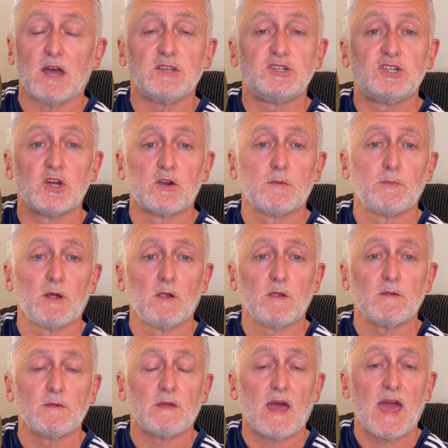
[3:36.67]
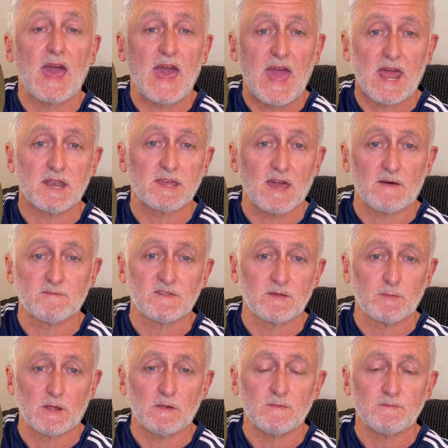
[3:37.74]
durable and
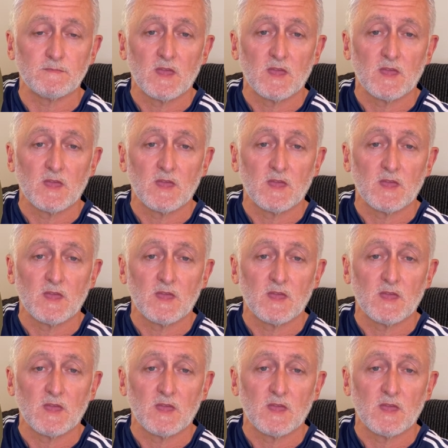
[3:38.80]
comfortable.